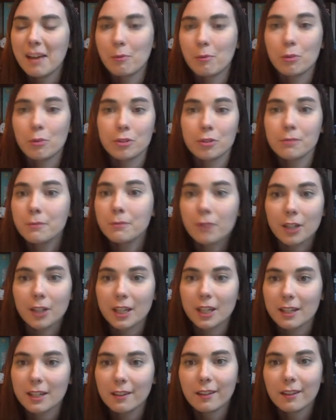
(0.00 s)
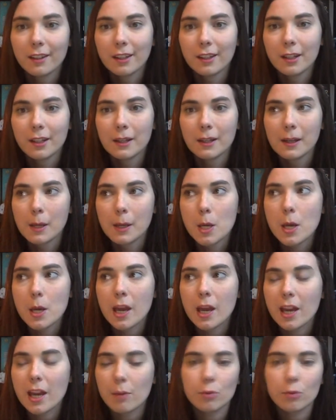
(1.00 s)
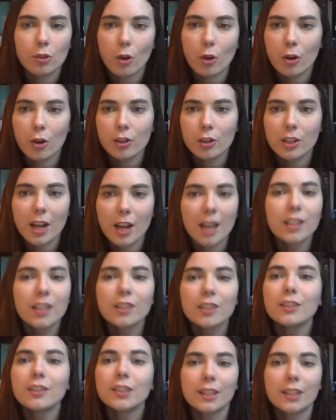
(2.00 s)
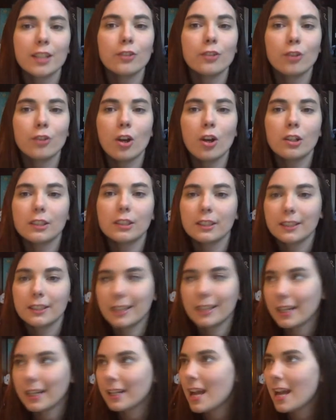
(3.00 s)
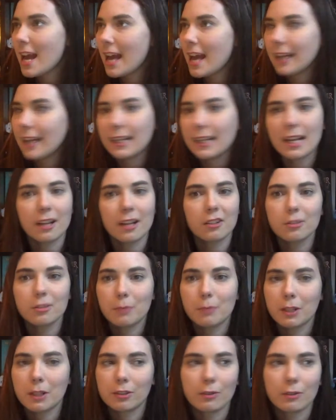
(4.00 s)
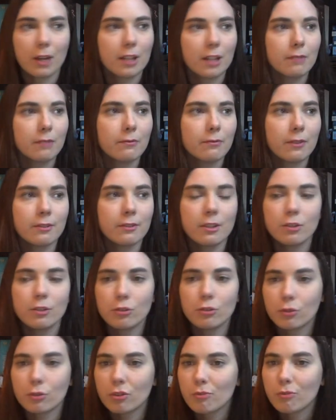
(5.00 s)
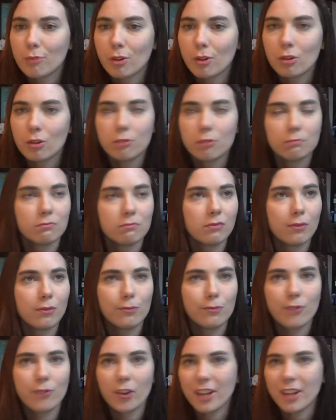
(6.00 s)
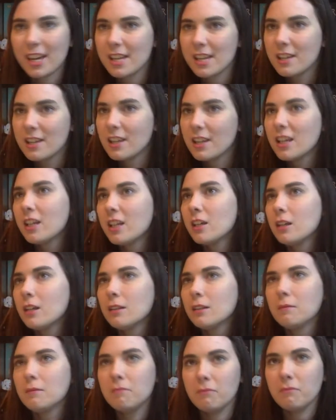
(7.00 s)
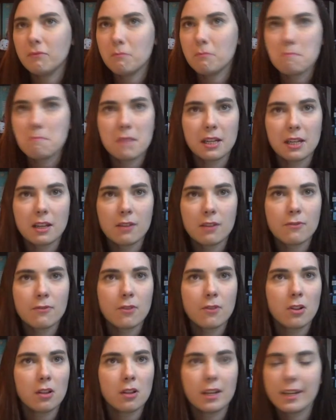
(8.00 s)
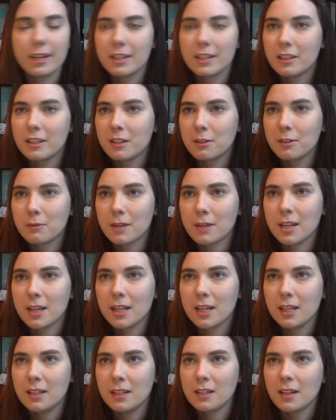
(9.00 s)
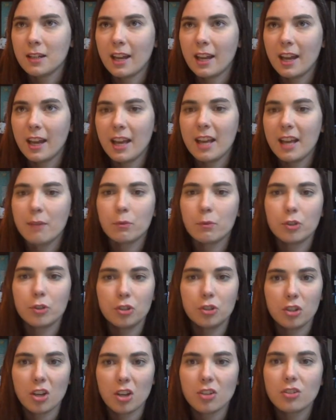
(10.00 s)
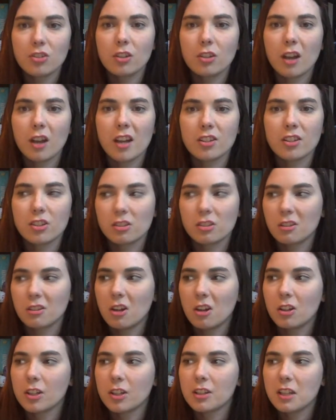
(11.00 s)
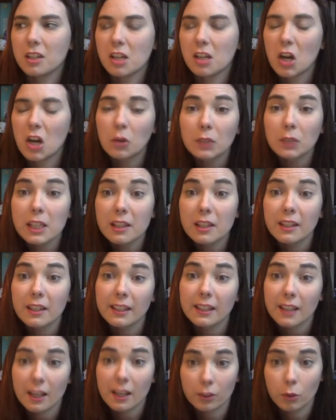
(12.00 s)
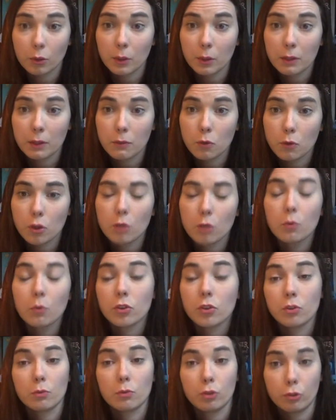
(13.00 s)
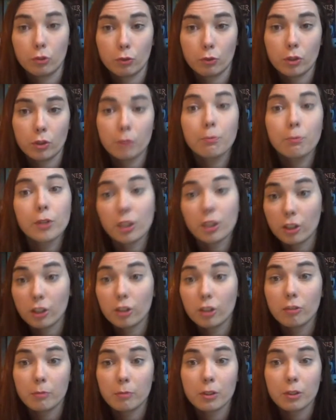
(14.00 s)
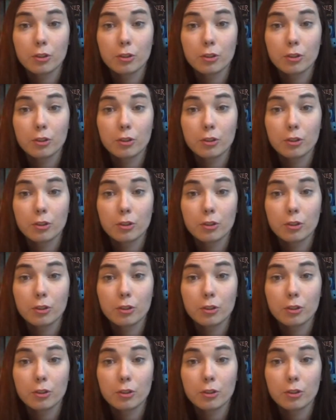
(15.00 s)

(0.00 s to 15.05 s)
It wasn't funny. It was hard. I just did not get any aspect of it. I didn't find it enjoyable, funny, meaningful, easy to read. It was just a slug. The only thing it had going for it was it was short, but it could have been